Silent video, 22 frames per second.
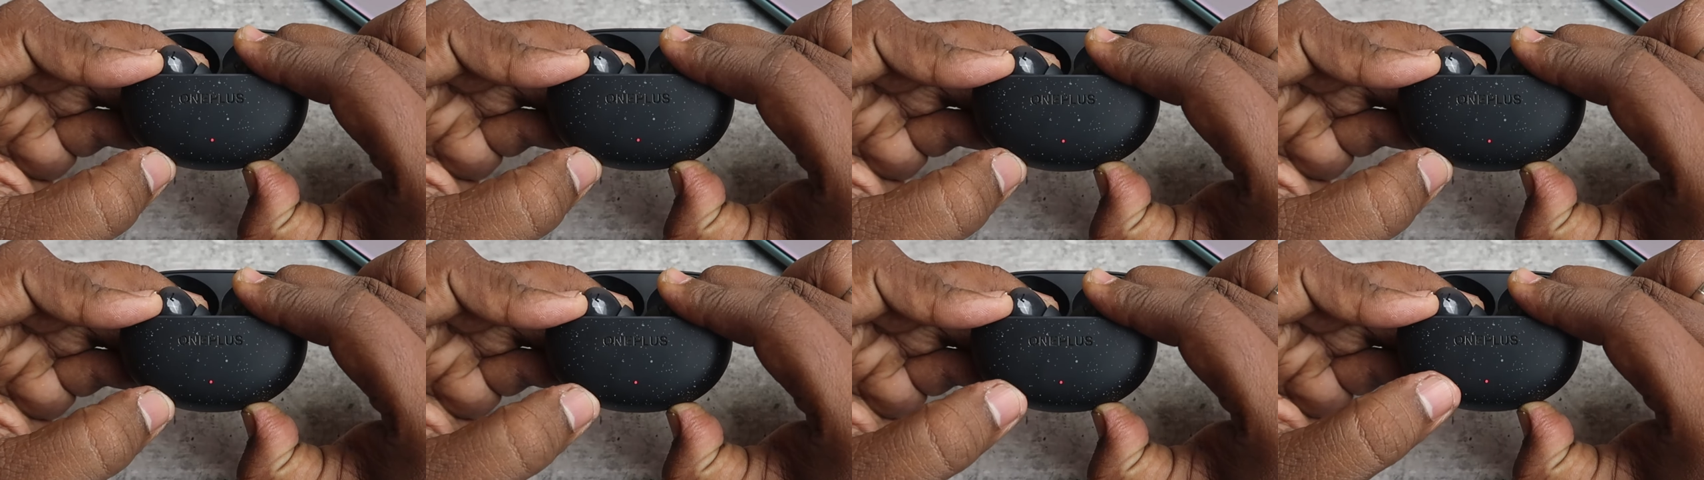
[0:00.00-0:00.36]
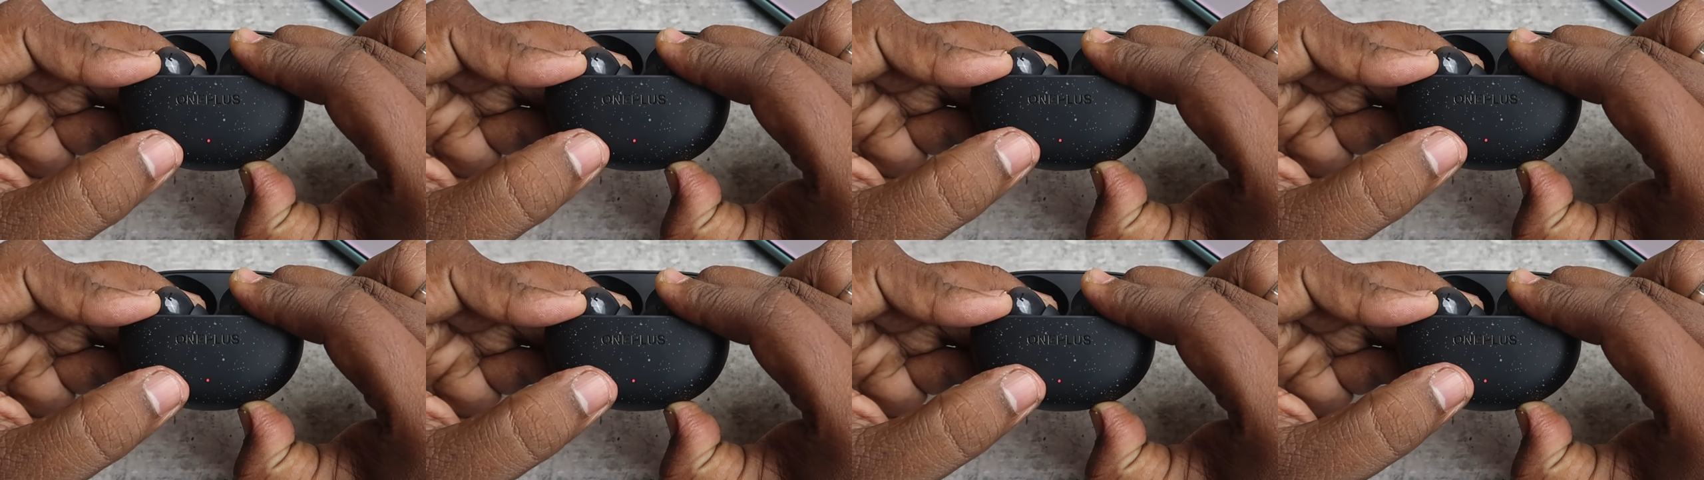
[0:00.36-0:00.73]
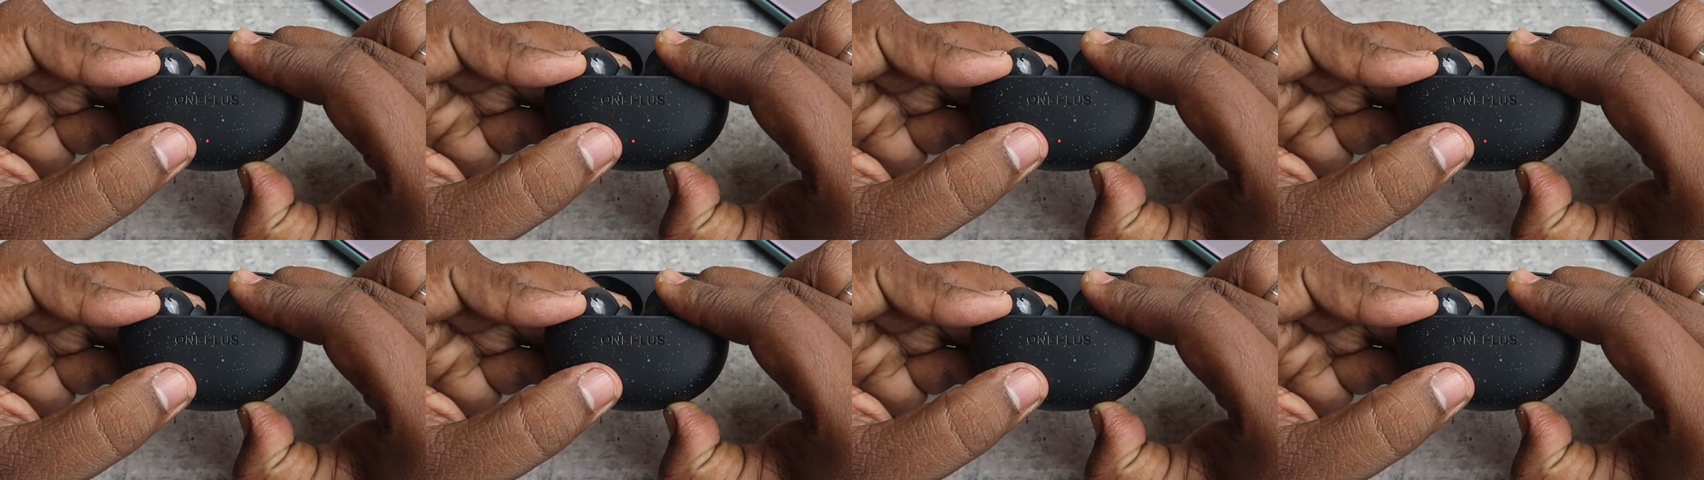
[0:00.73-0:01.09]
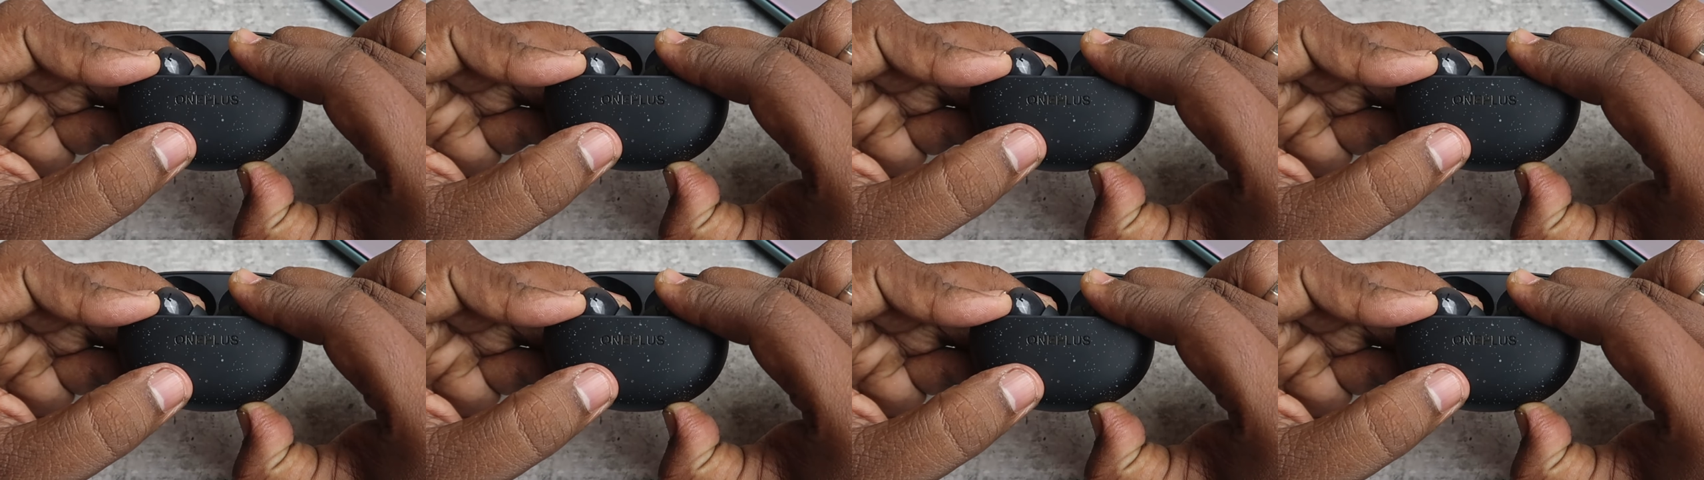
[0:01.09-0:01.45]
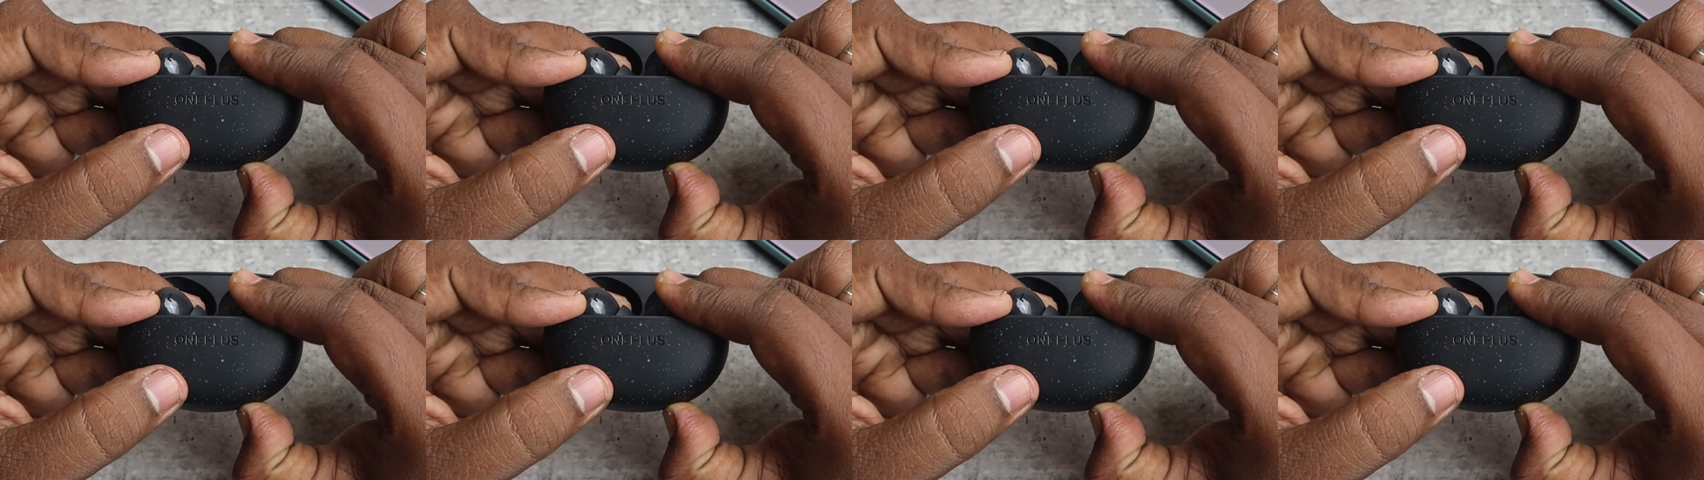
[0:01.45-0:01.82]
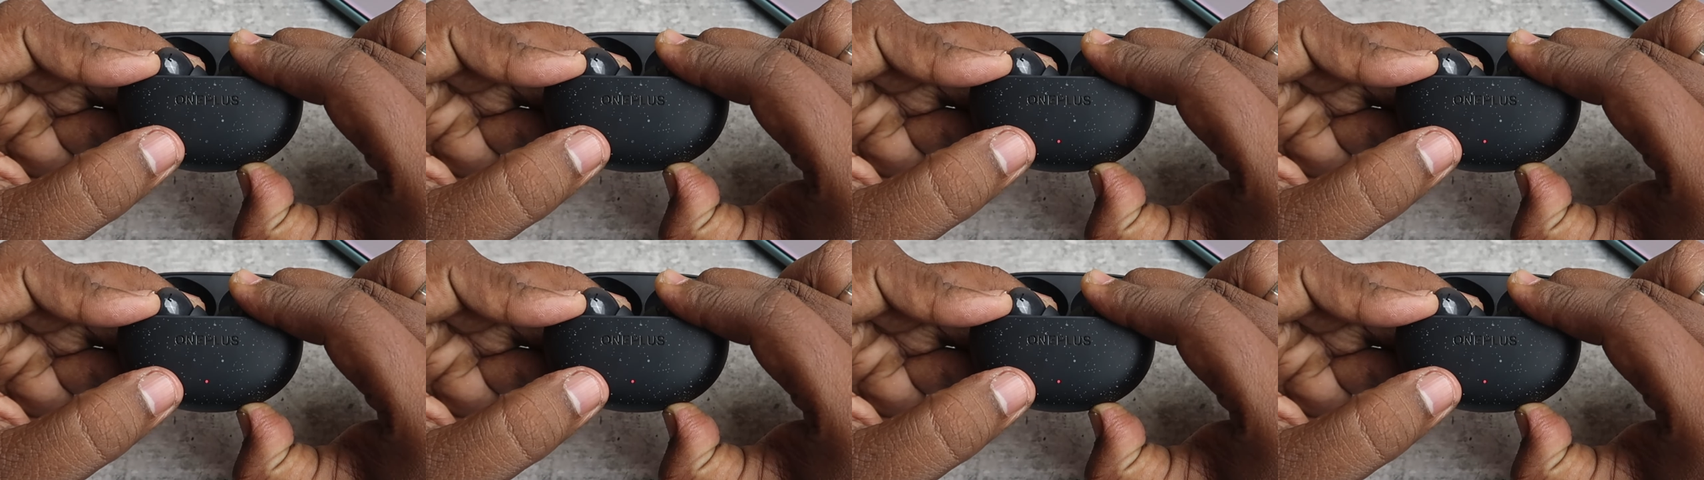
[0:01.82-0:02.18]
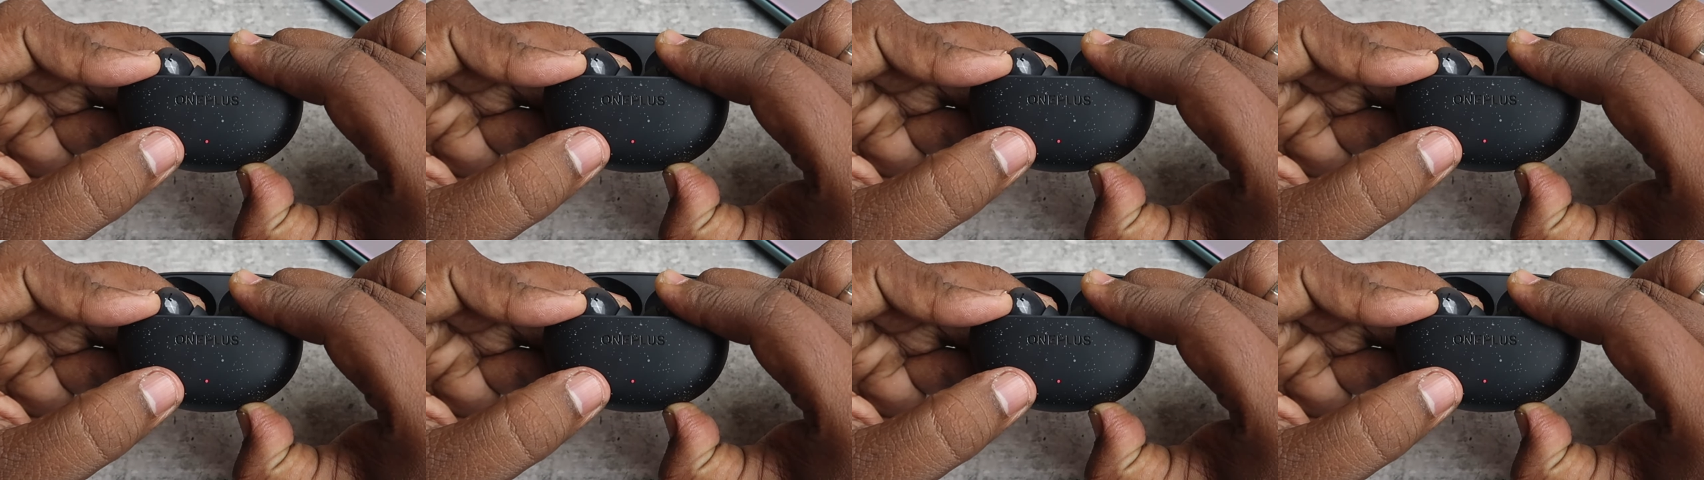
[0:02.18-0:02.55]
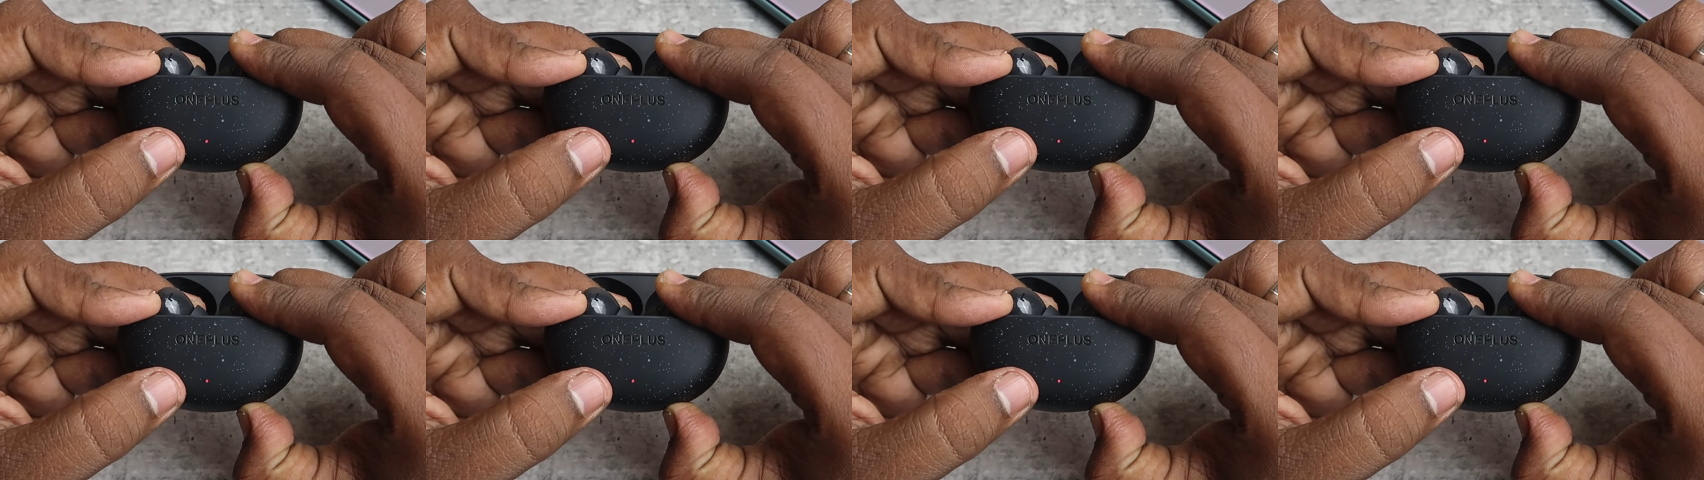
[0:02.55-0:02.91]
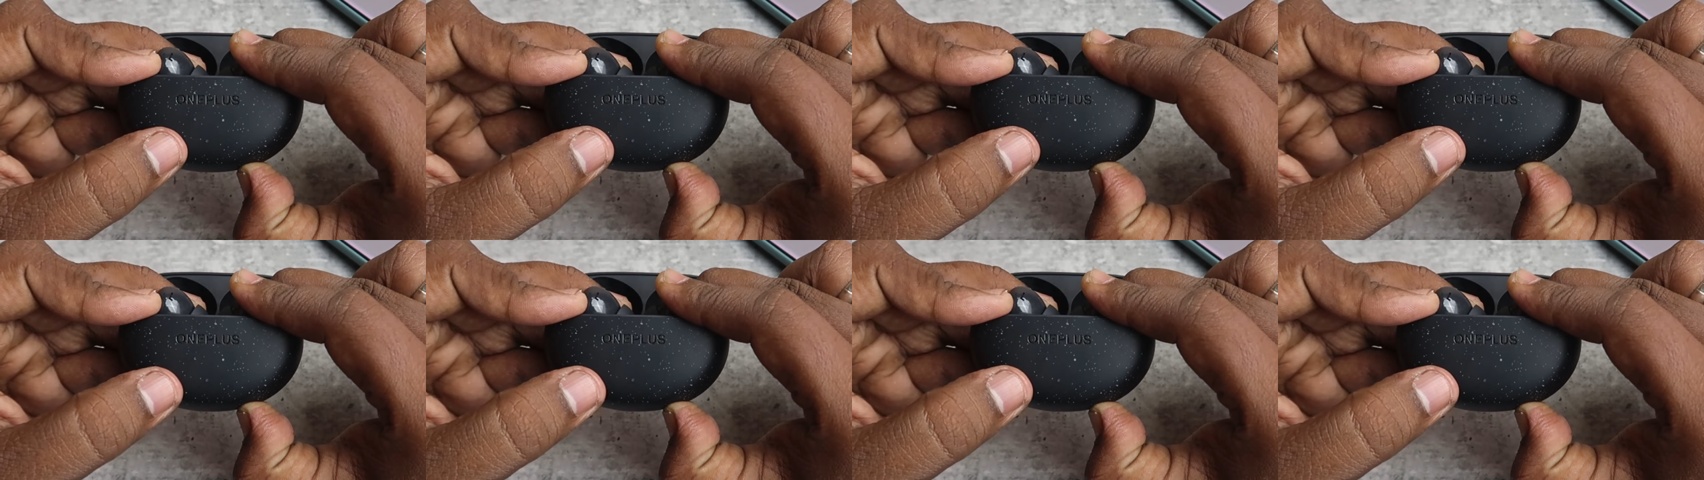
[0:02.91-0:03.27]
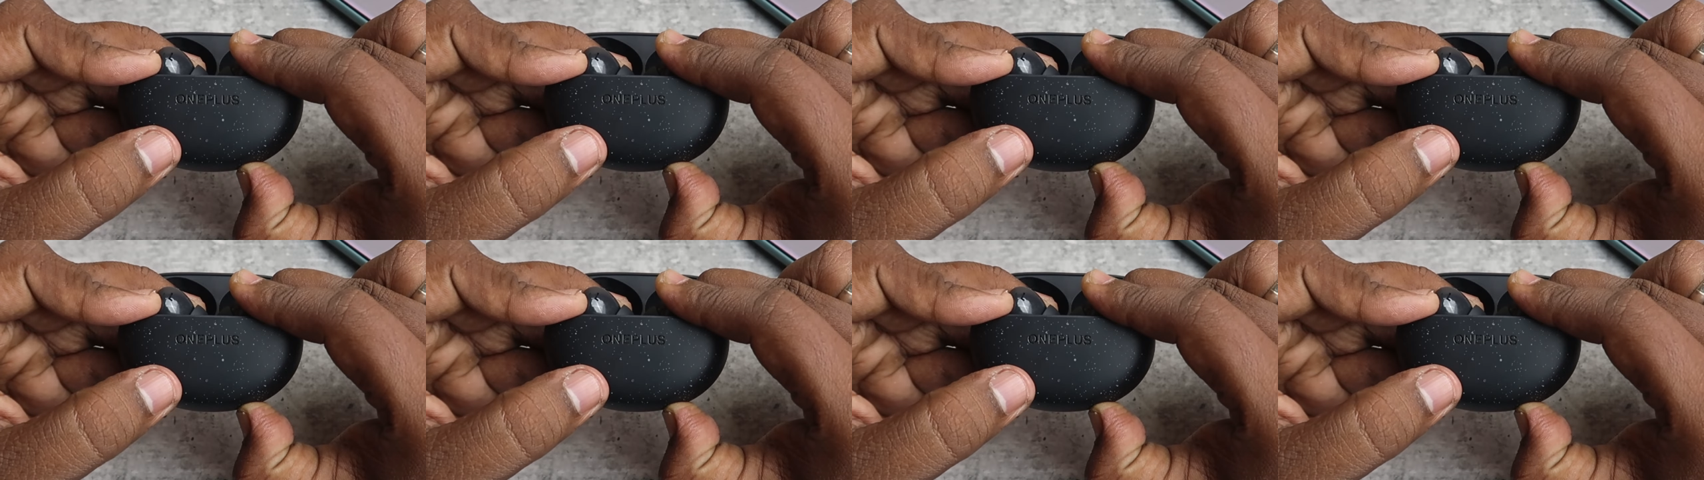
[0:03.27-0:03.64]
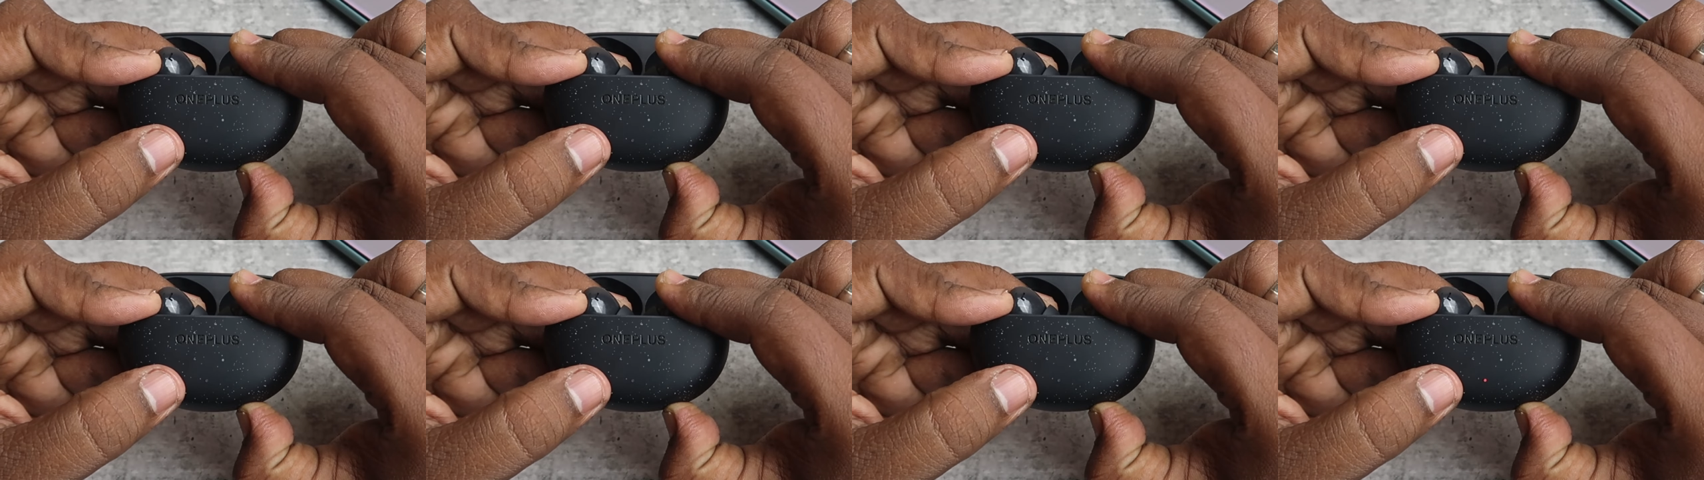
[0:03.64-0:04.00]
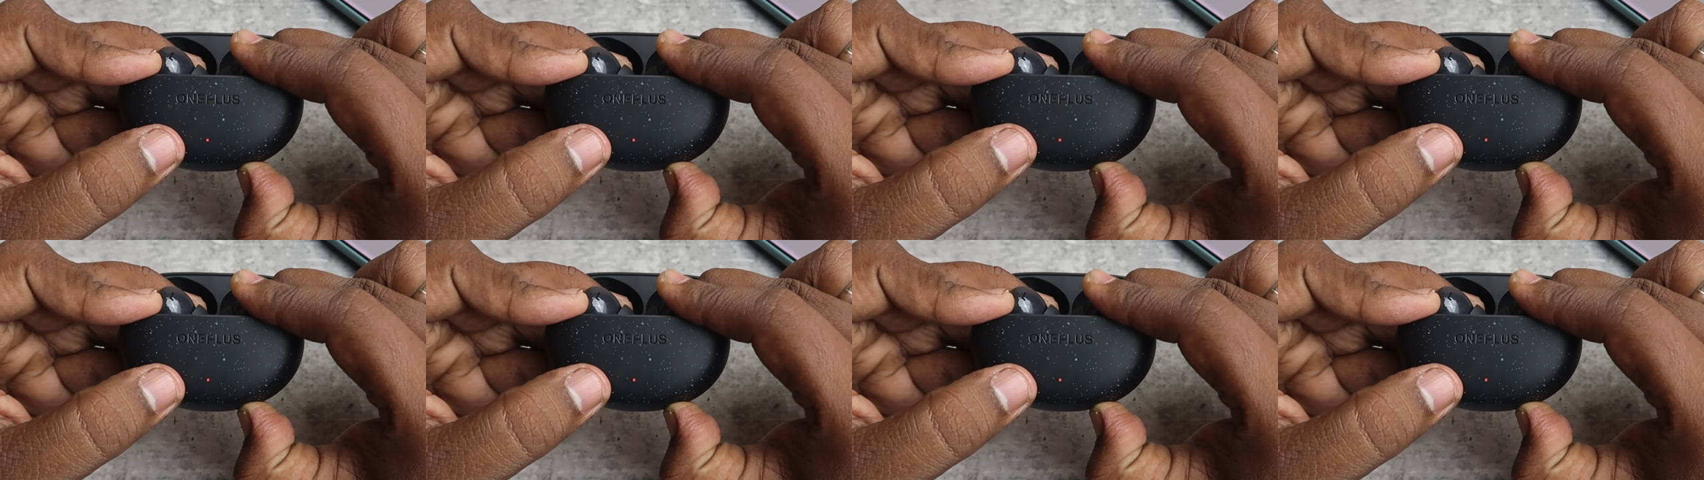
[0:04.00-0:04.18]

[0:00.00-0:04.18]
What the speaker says: (no speaker visible)